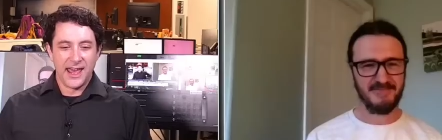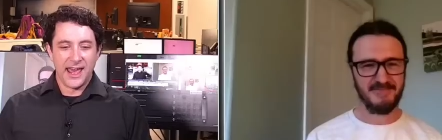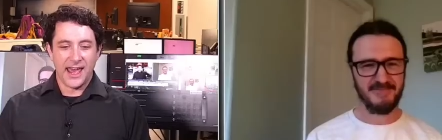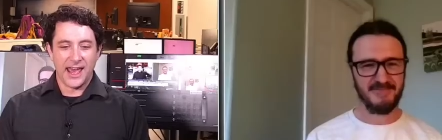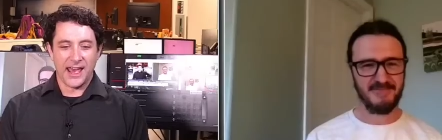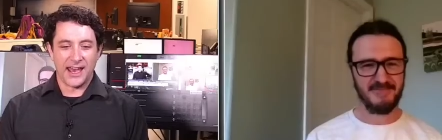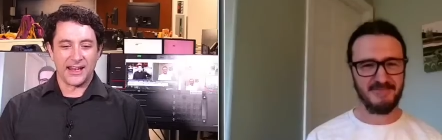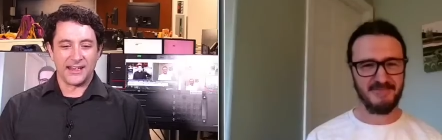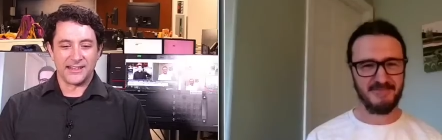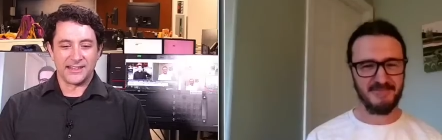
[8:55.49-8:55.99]

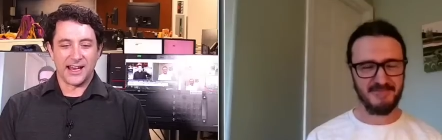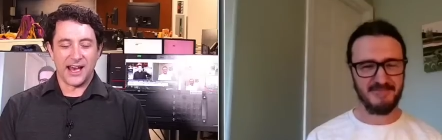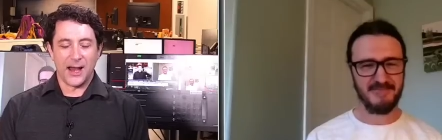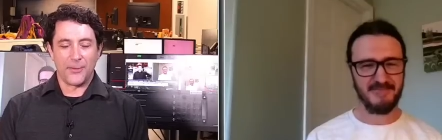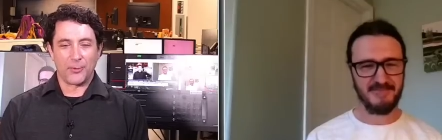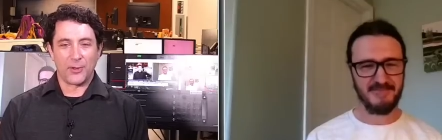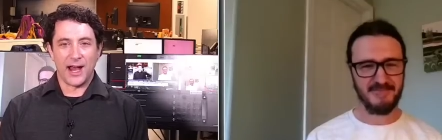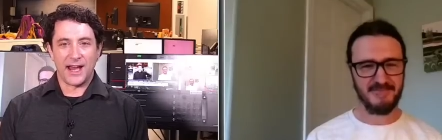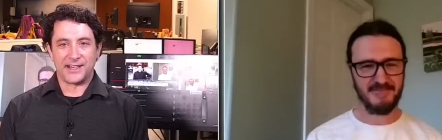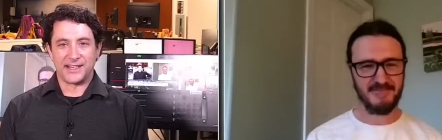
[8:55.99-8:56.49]
Speaker 1: And
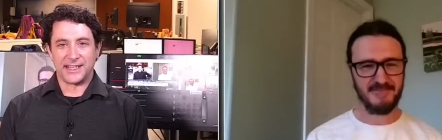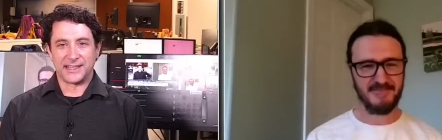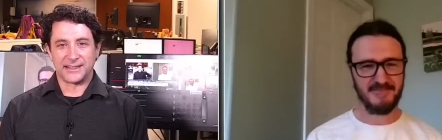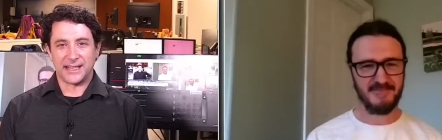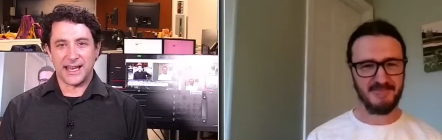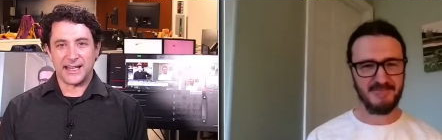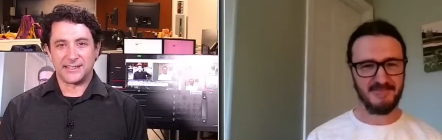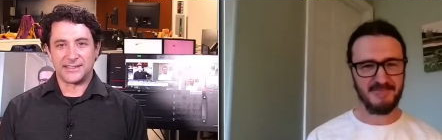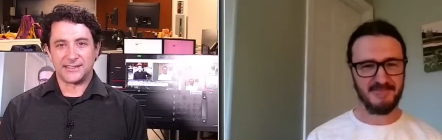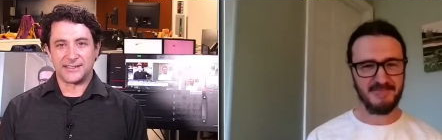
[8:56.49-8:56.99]
I'm glad to get
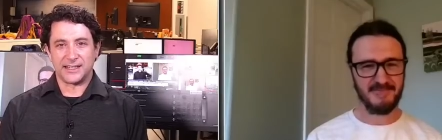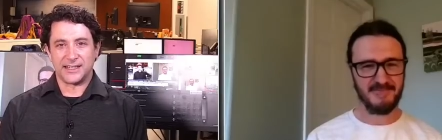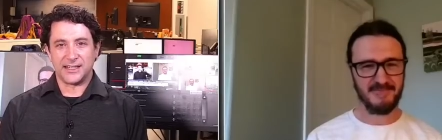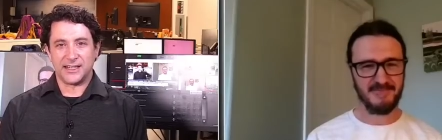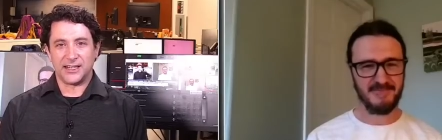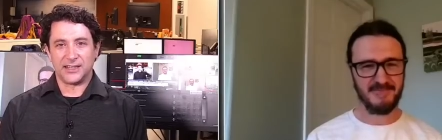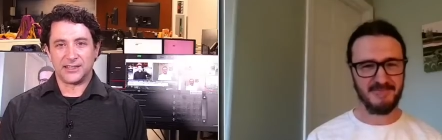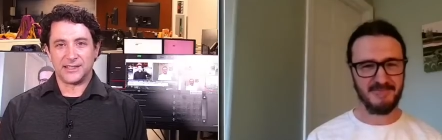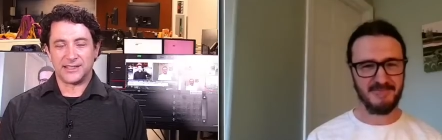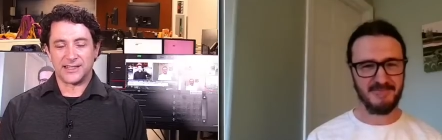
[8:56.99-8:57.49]
that
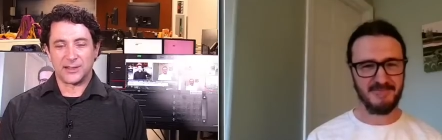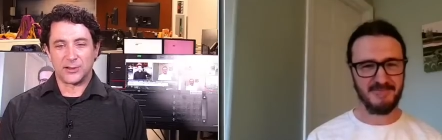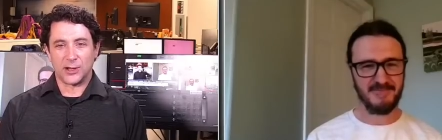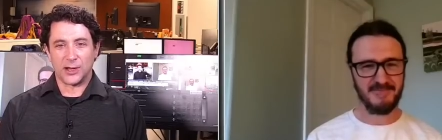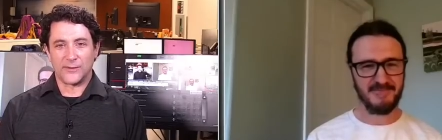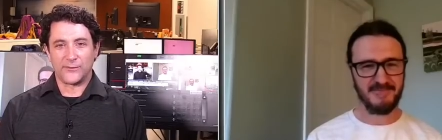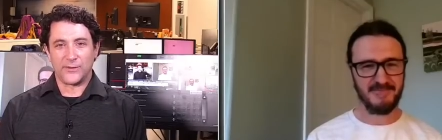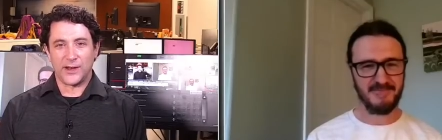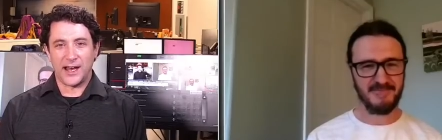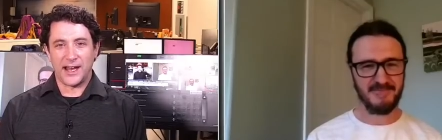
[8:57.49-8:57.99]
at least
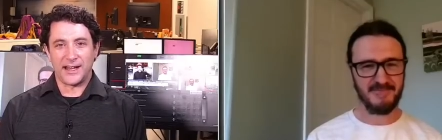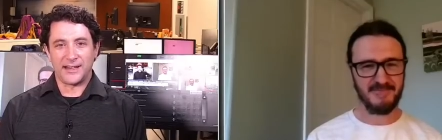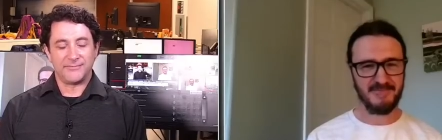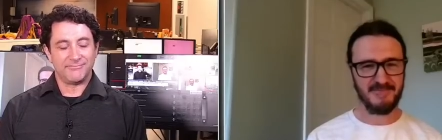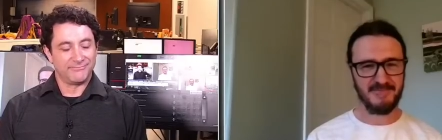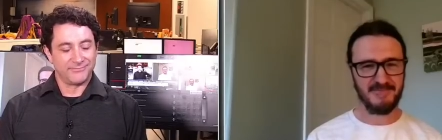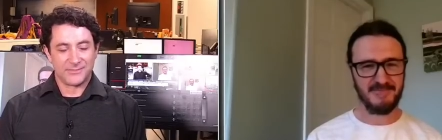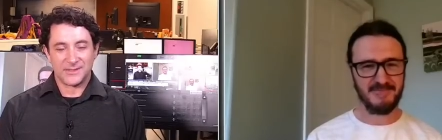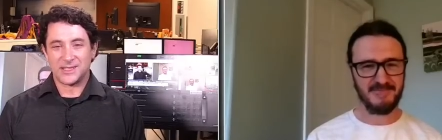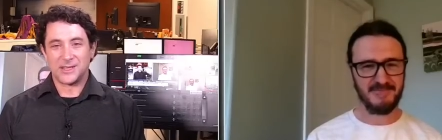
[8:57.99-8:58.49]
clarified.
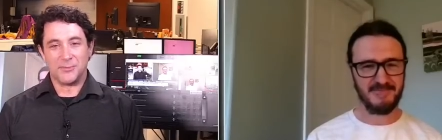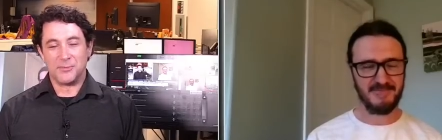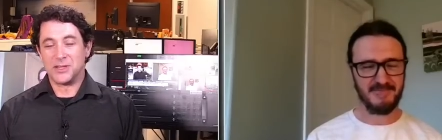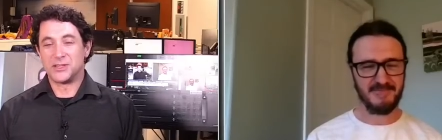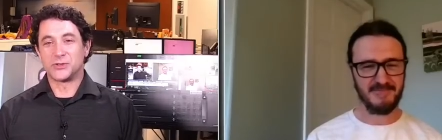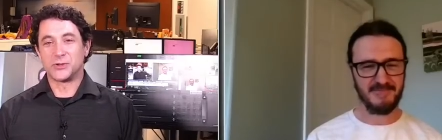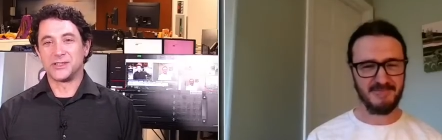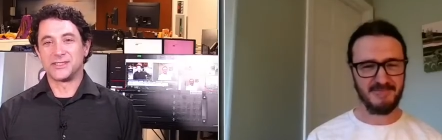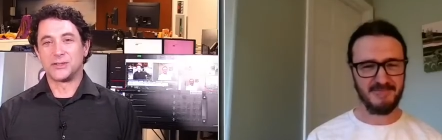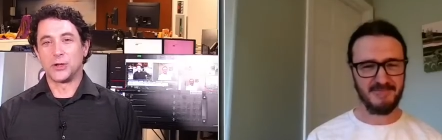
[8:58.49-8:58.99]
The
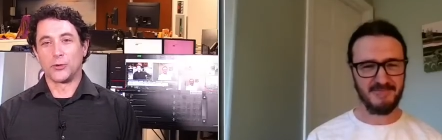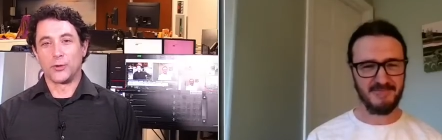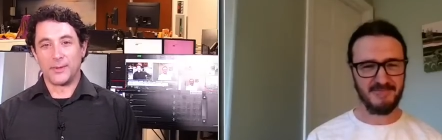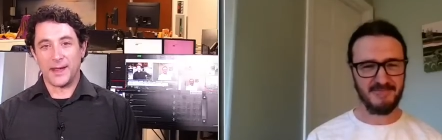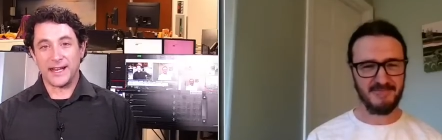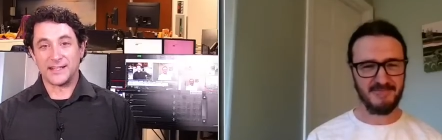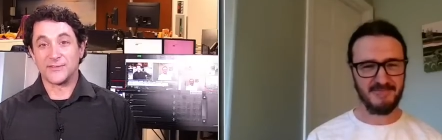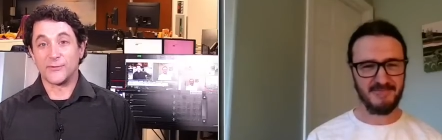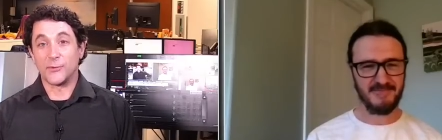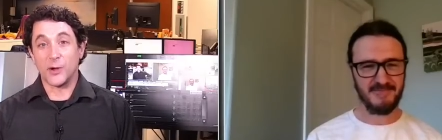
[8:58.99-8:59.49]
mystery still
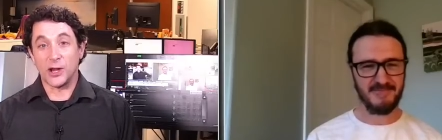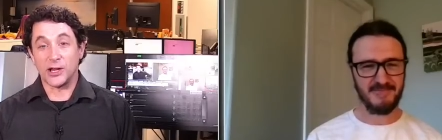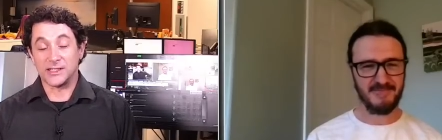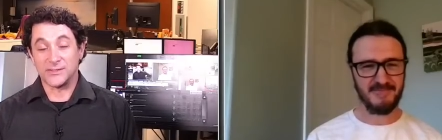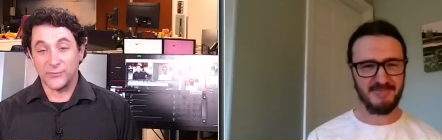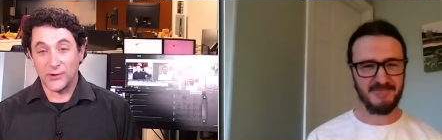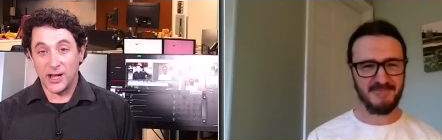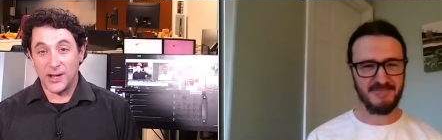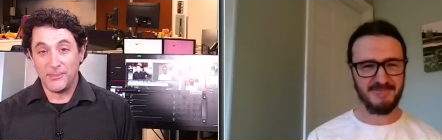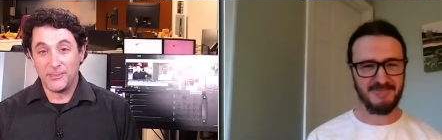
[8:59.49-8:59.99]
remains of where
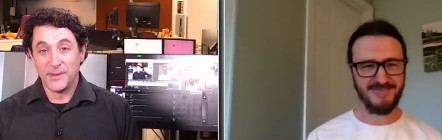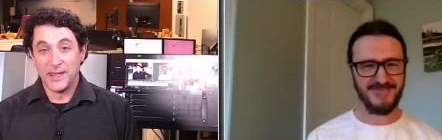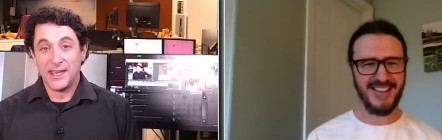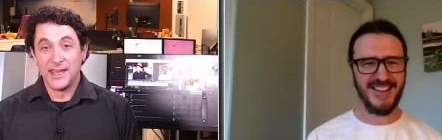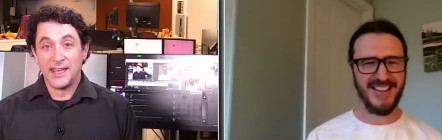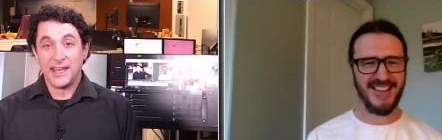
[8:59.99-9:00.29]
it's from,